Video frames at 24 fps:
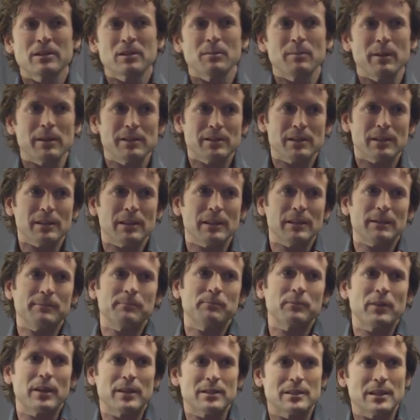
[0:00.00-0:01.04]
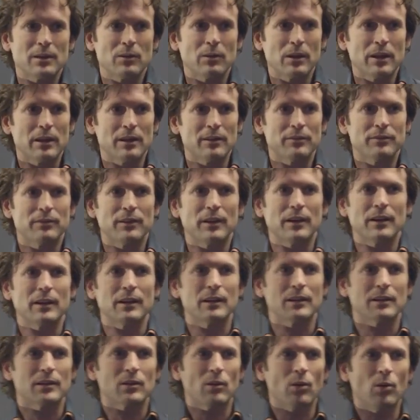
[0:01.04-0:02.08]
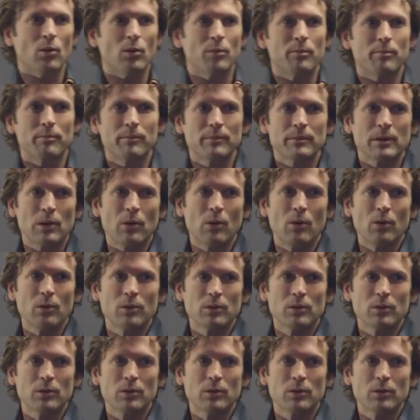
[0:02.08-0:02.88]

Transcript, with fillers: basically, yes, if uh, cold cold